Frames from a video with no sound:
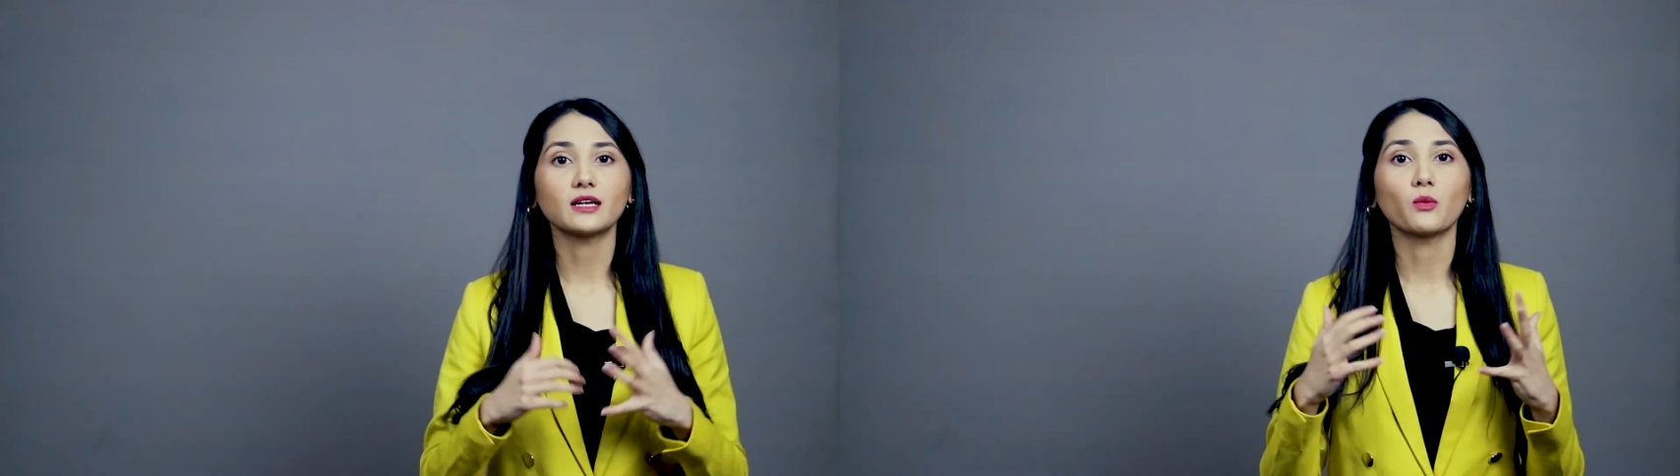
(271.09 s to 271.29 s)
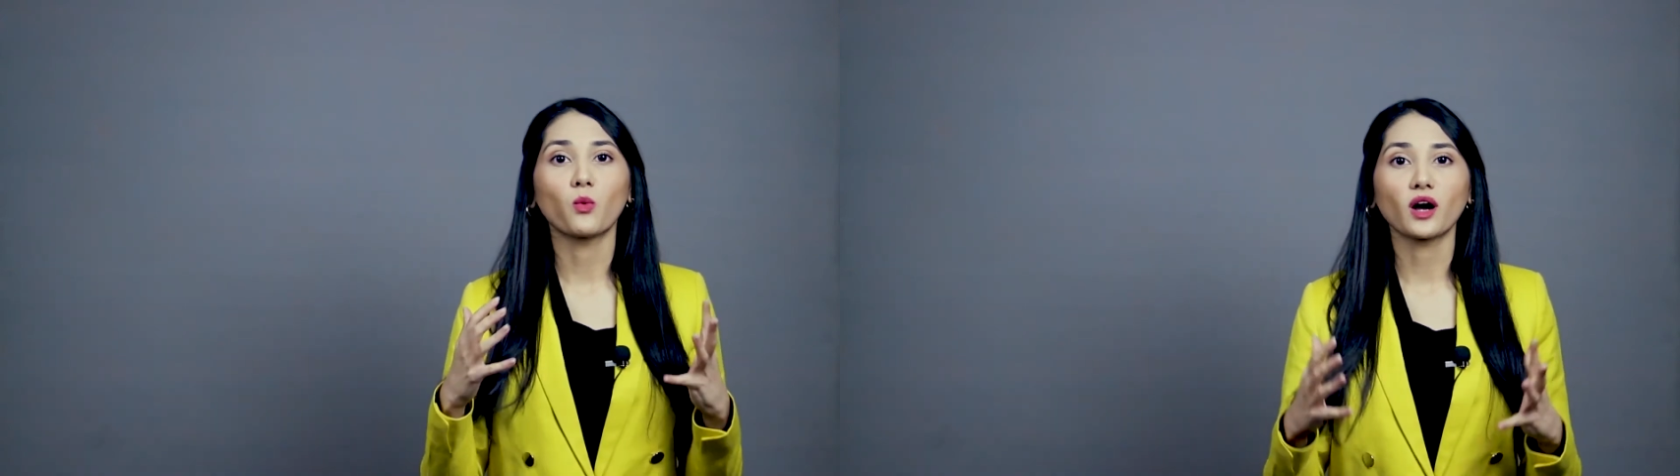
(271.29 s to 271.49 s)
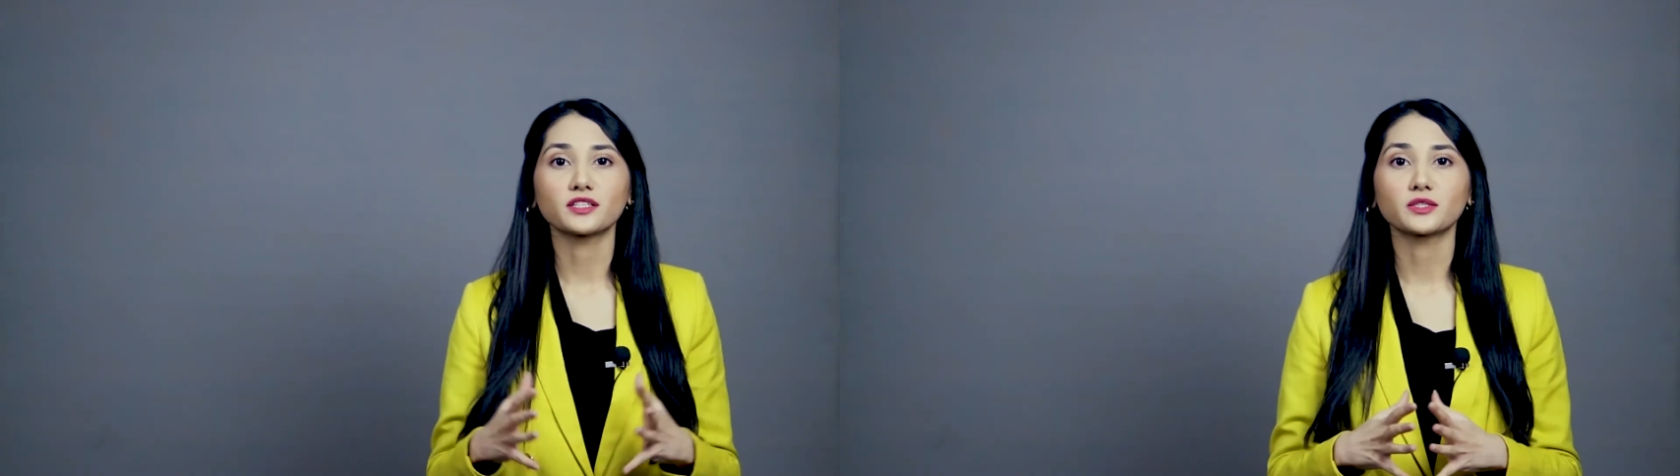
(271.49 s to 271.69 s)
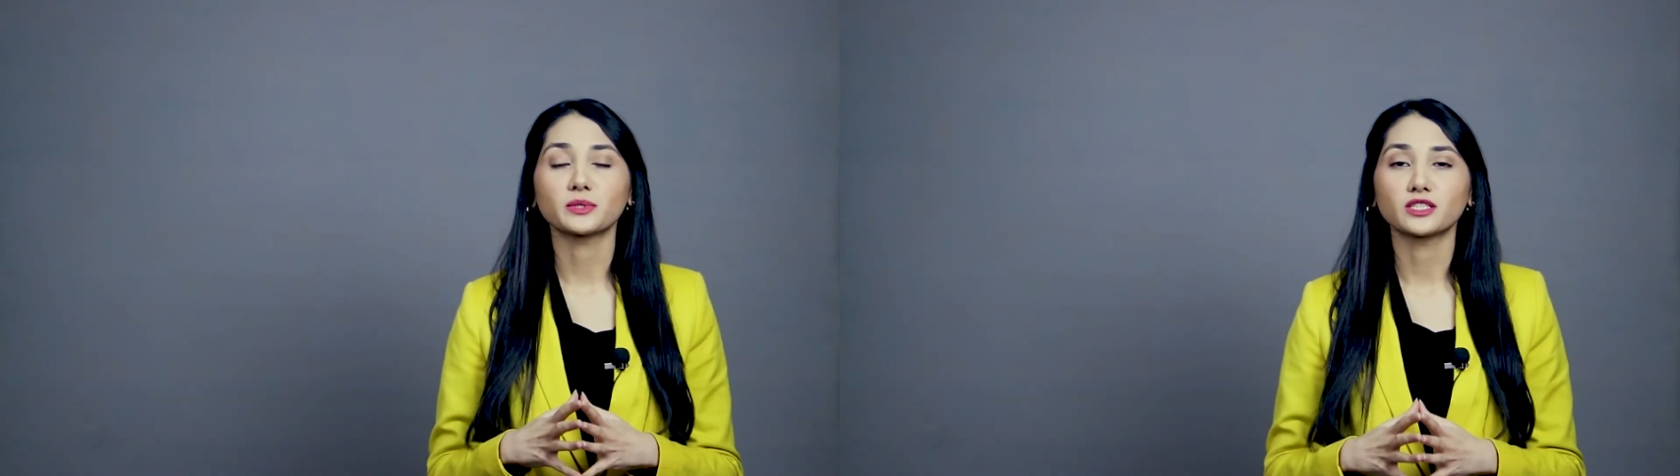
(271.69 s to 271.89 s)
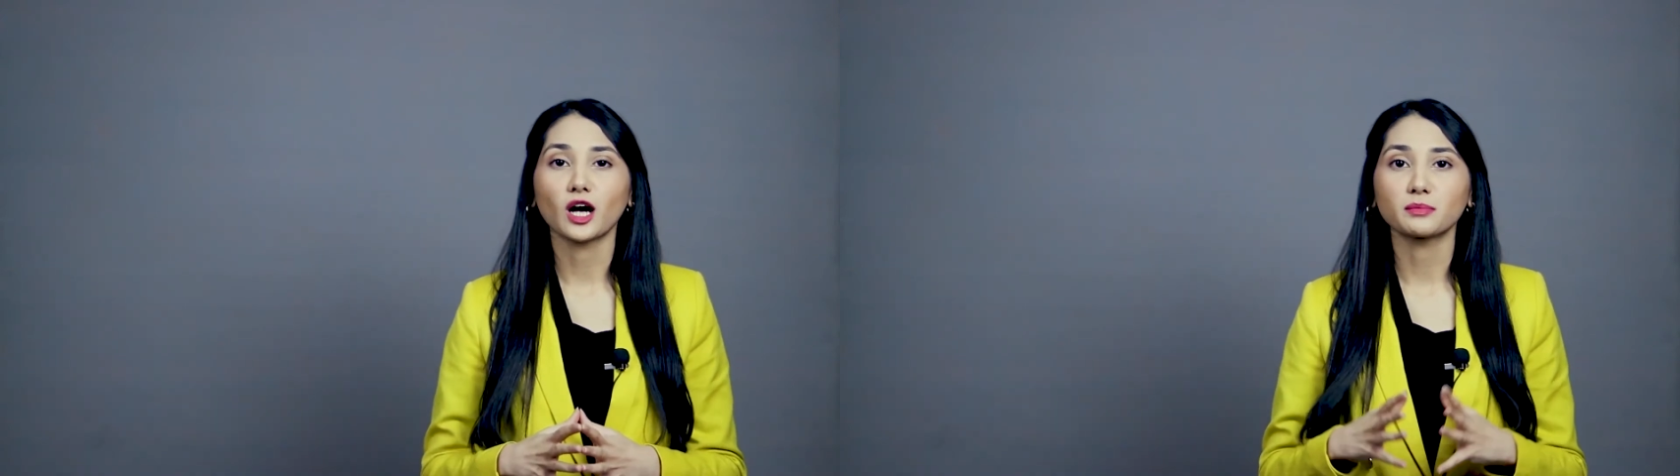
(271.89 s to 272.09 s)
want to
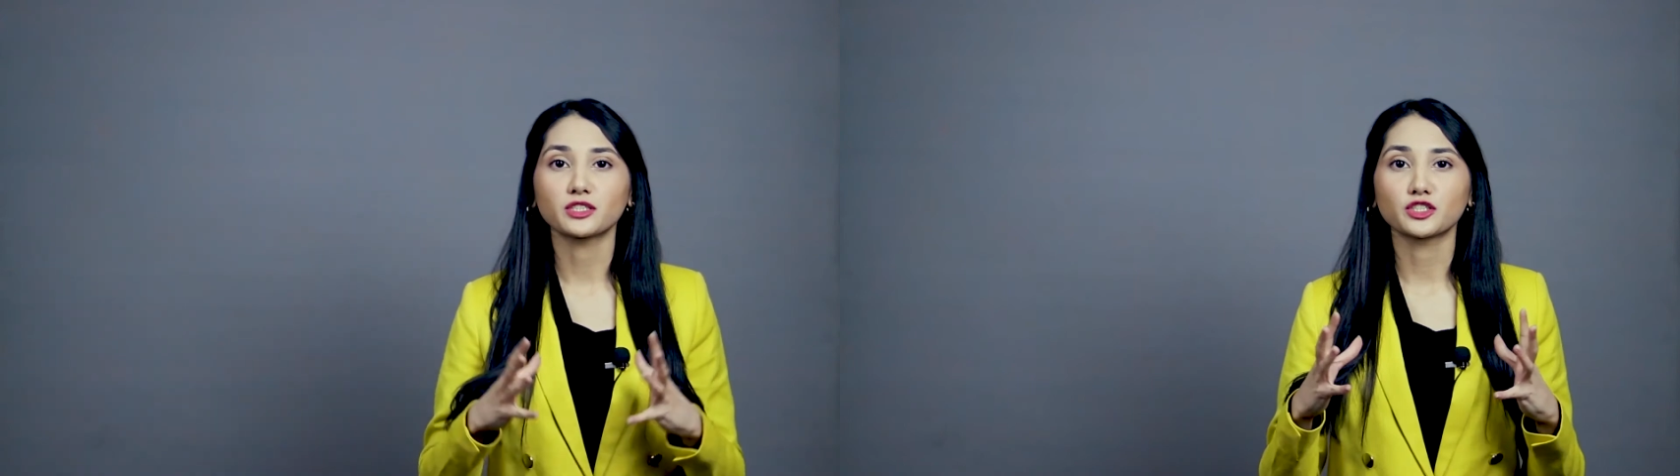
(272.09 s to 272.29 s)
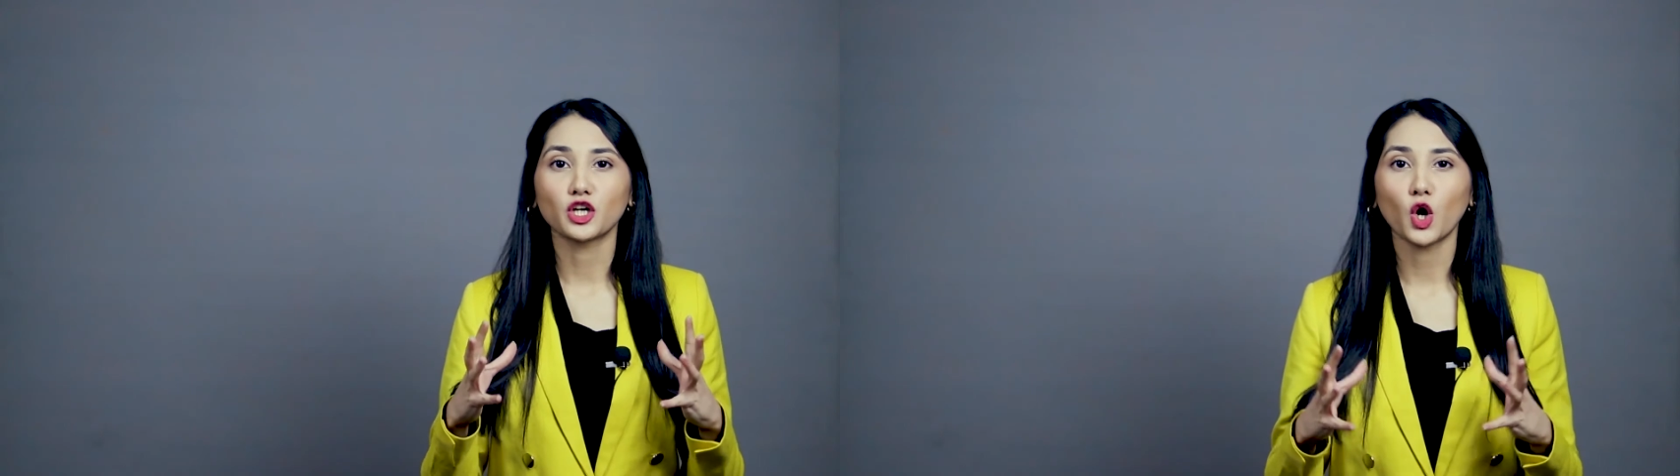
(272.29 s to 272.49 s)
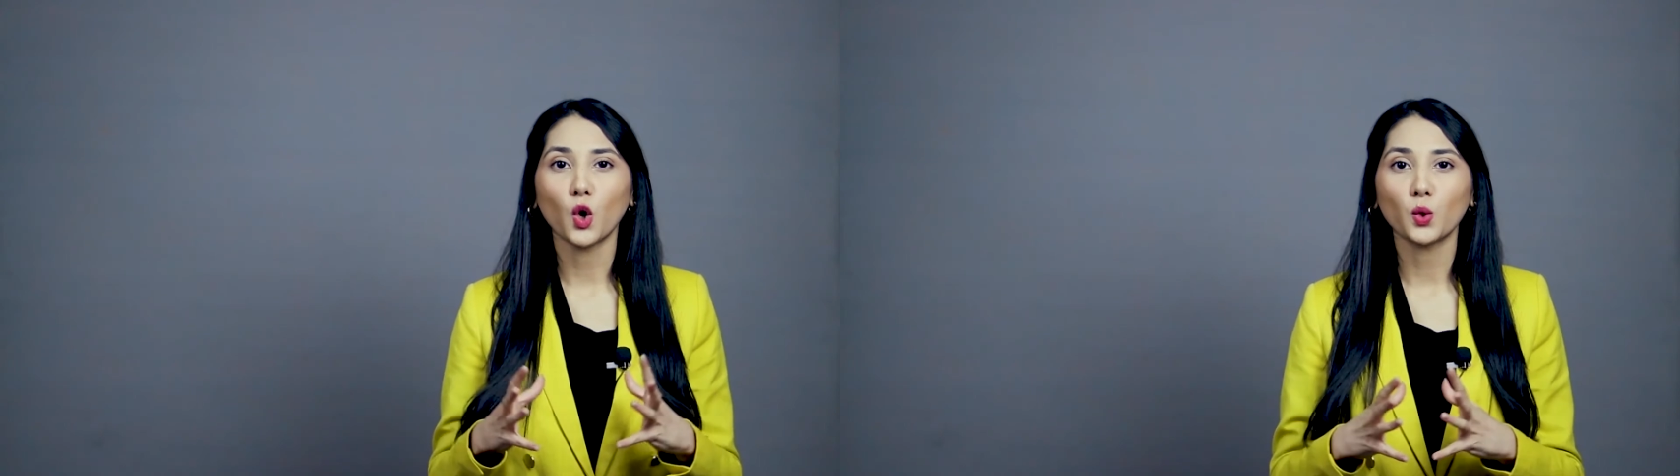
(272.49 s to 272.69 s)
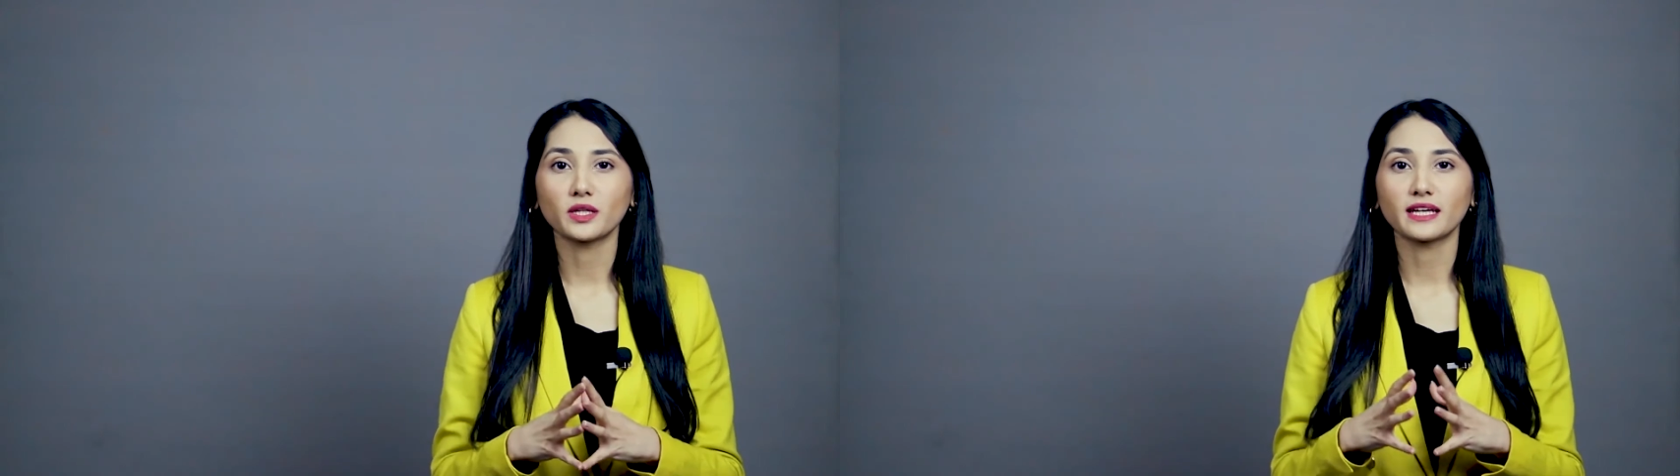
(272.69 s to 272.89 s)
adopt a tone